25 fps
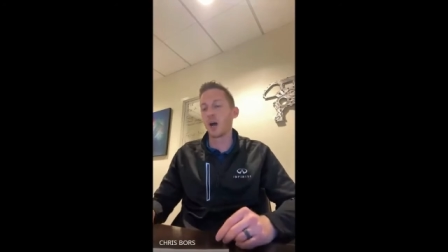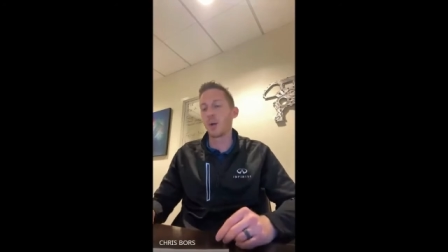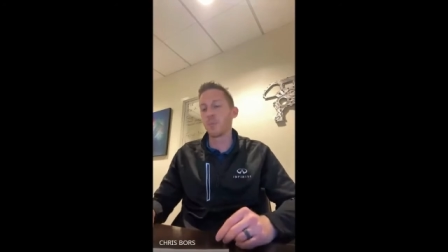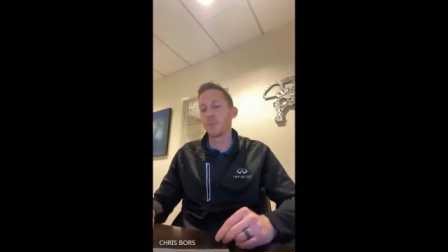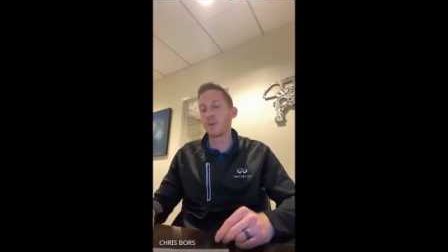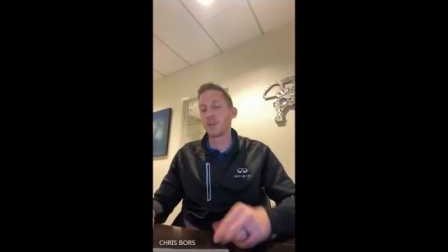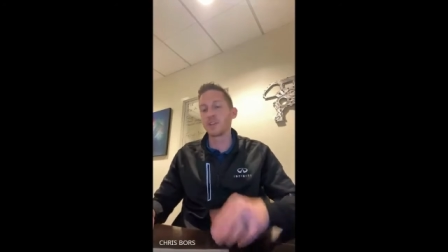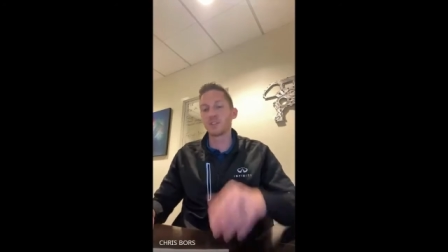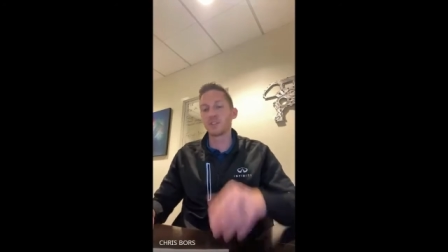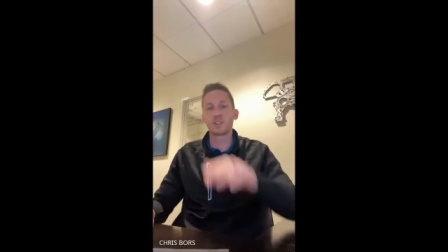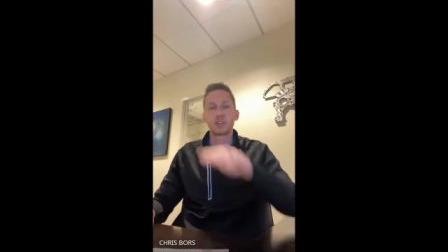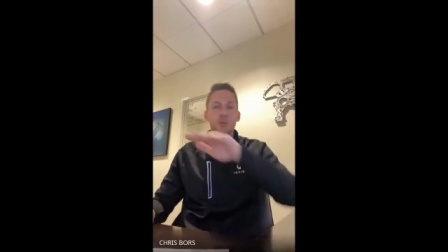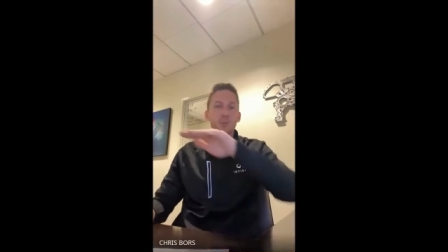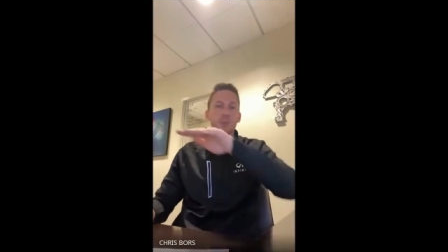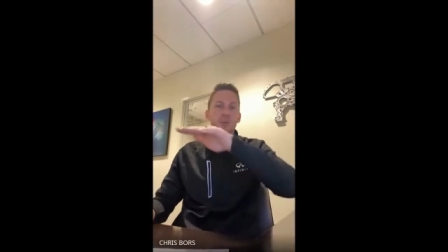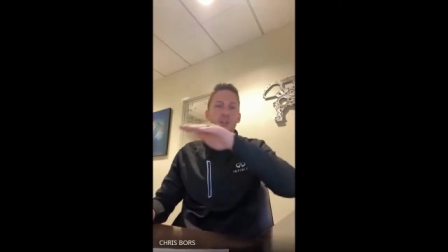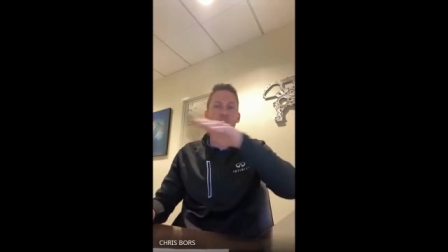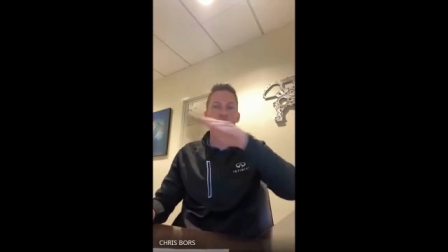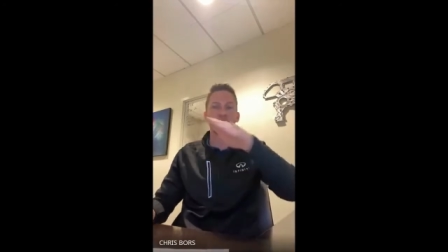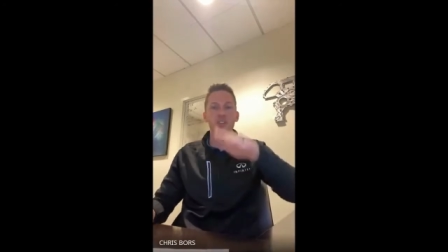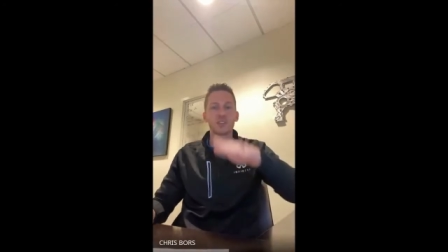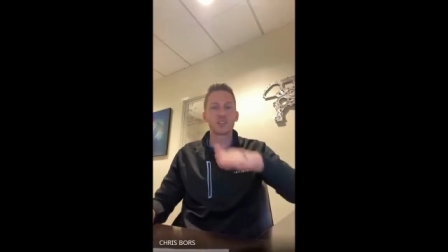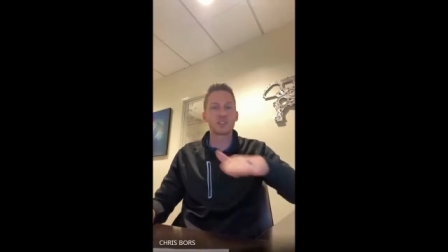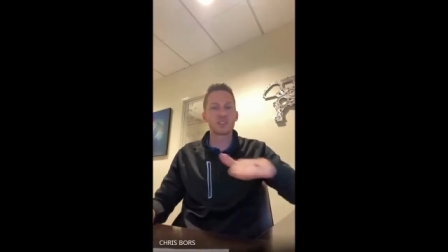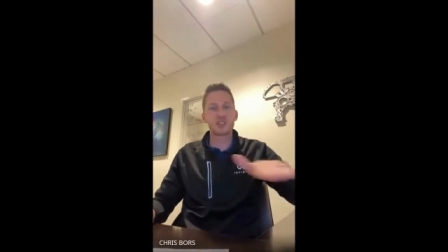Is there going to be
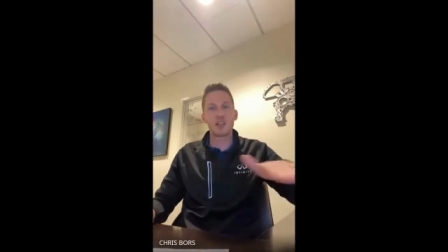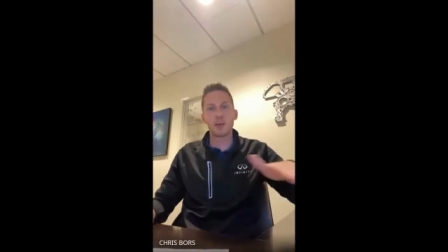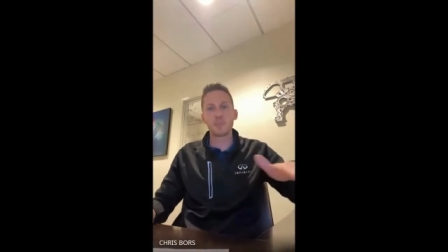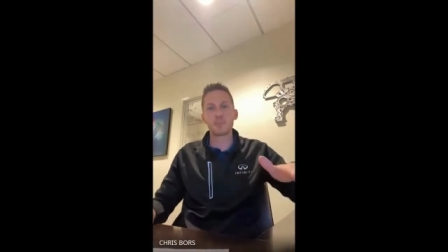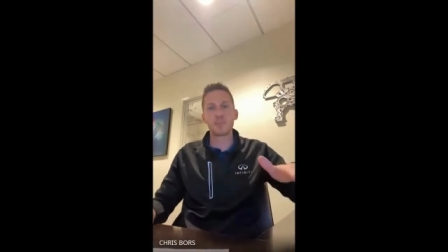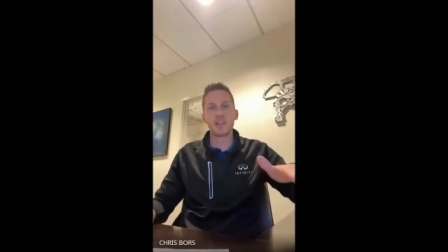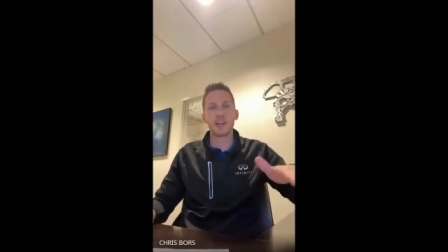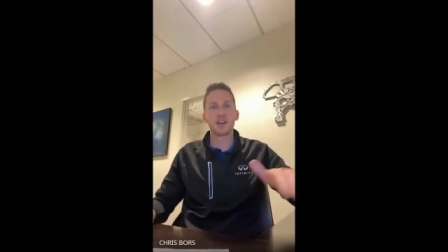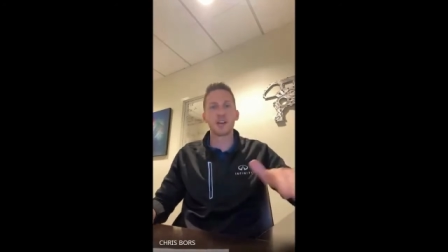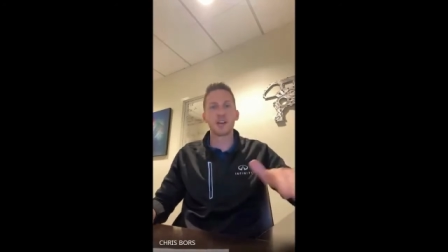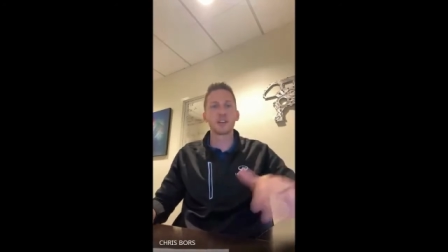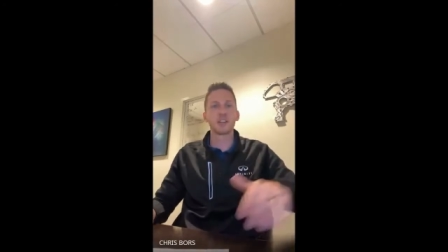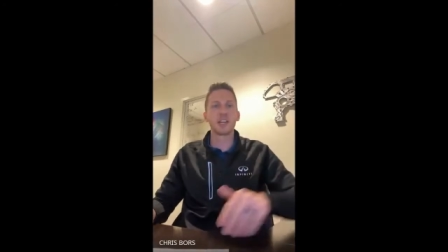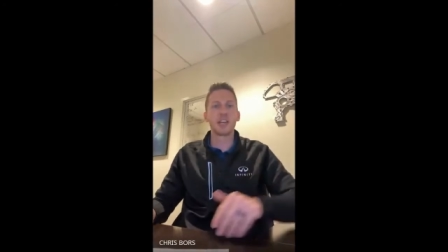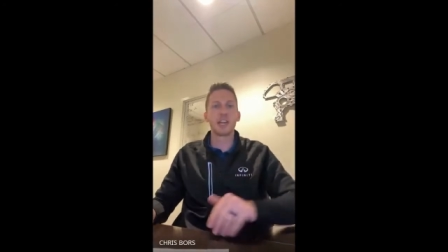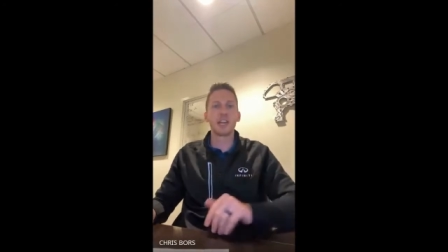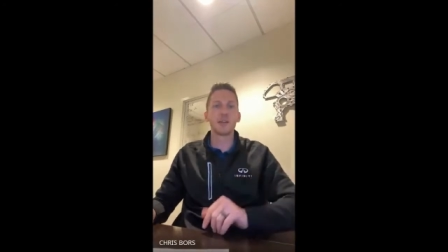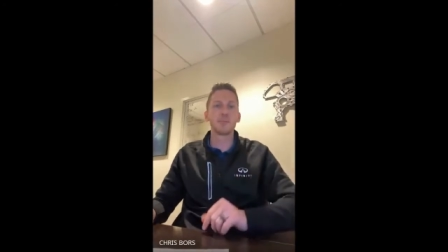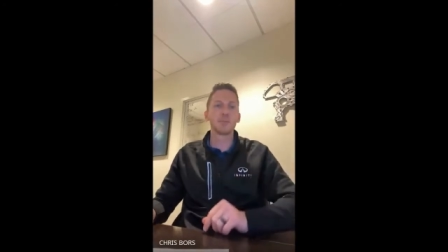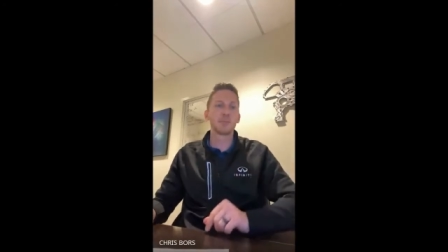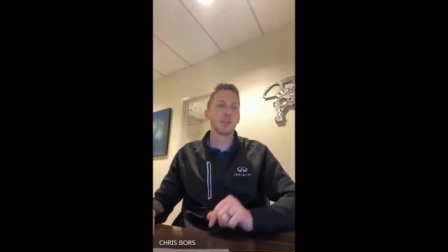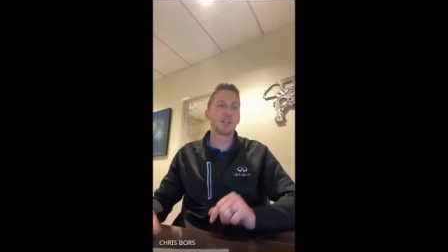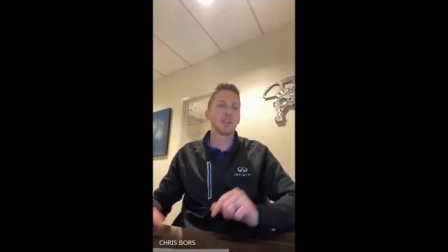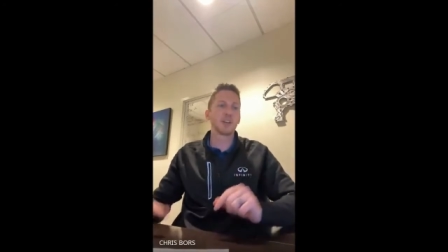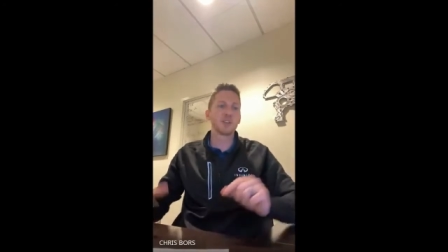like a little step down
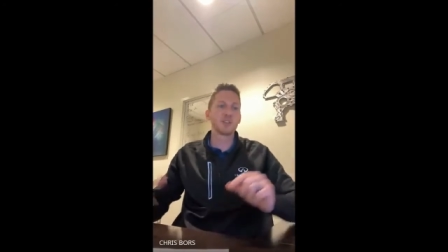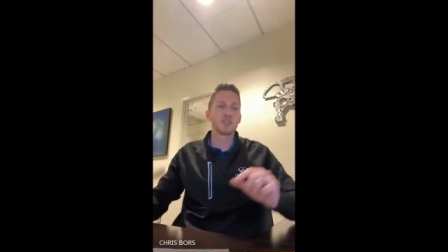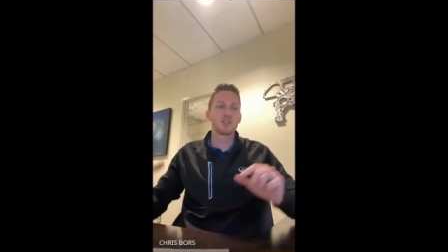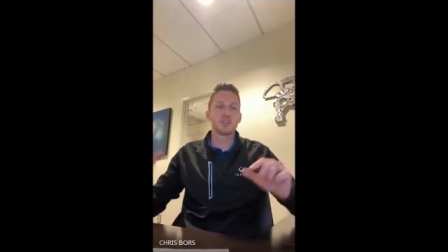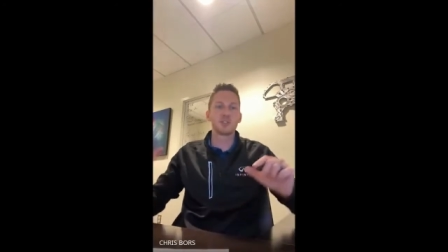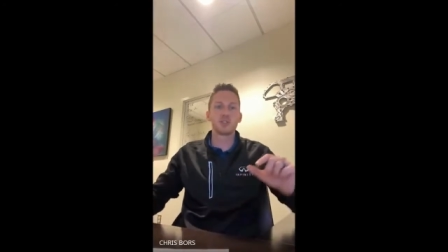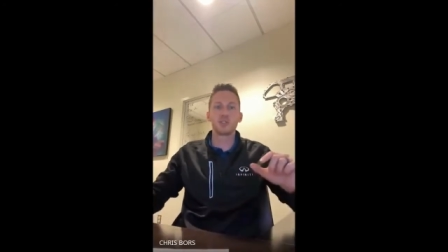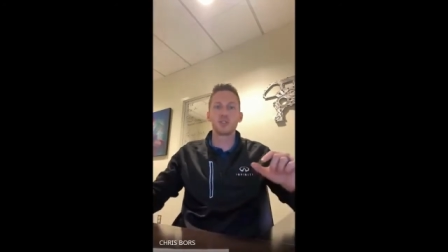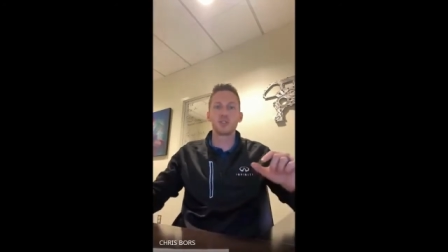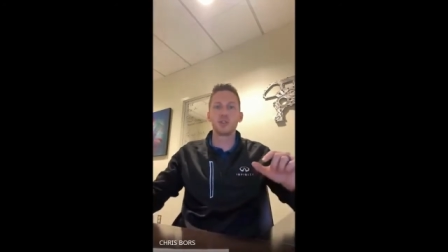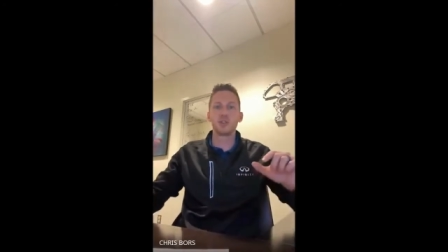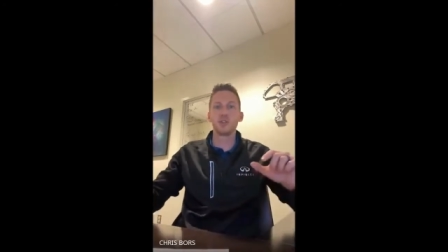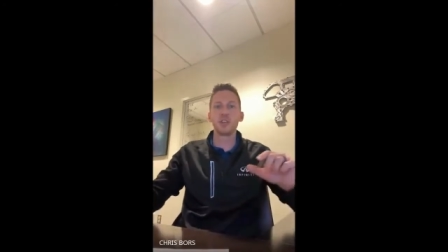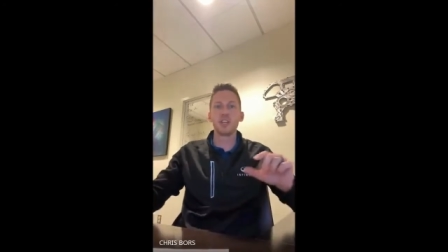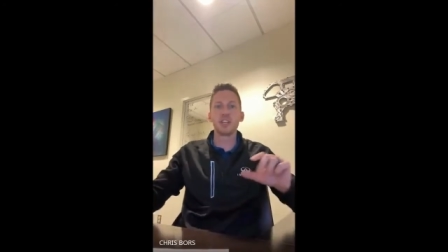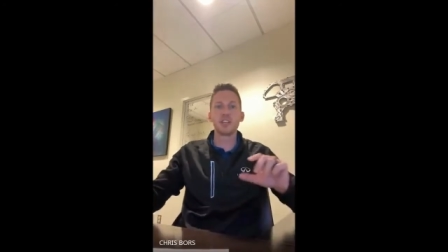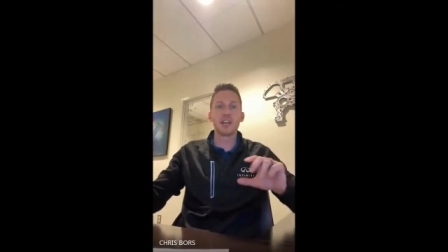gate because you need